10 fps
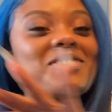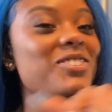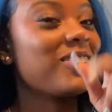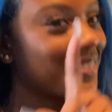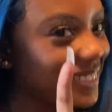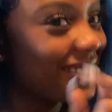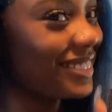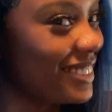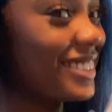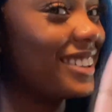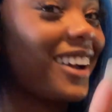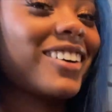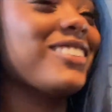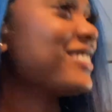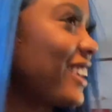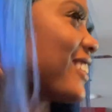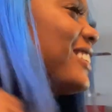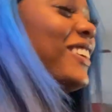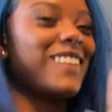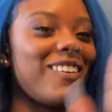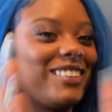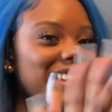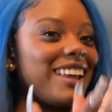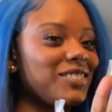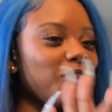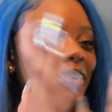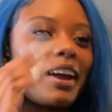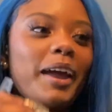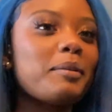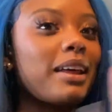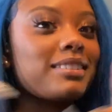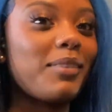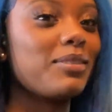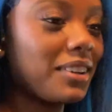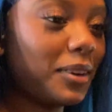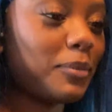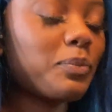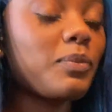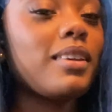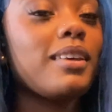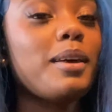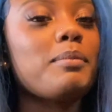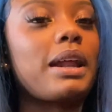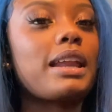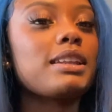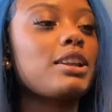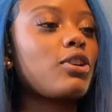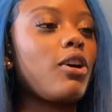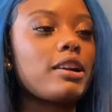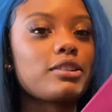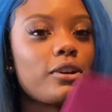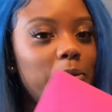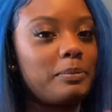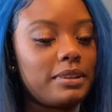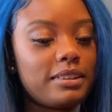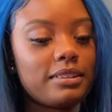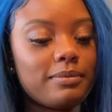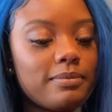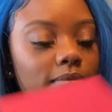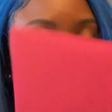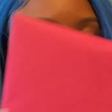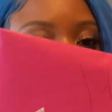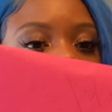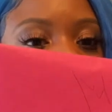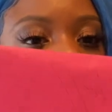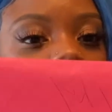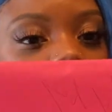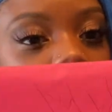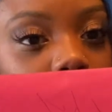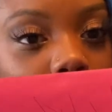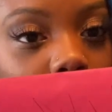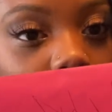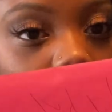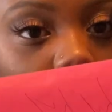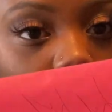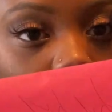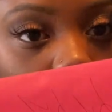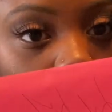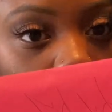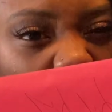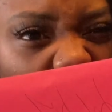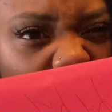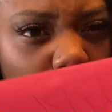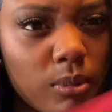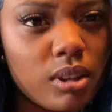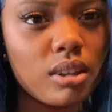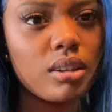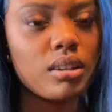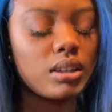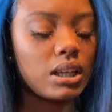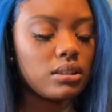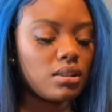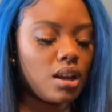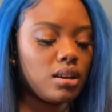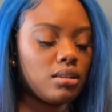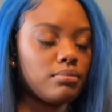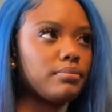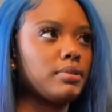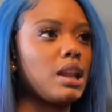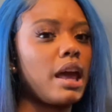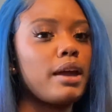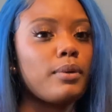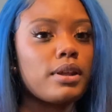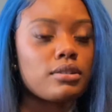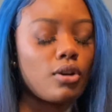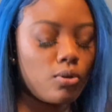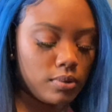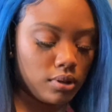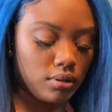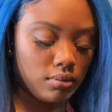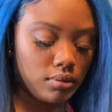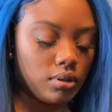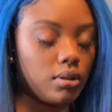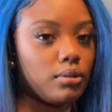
for it. Y'all gonna know about what that's for, okay? That's coming up. But I got another card to open. This is from my dad. He gave it to me last night, and I ain't waited to open it, so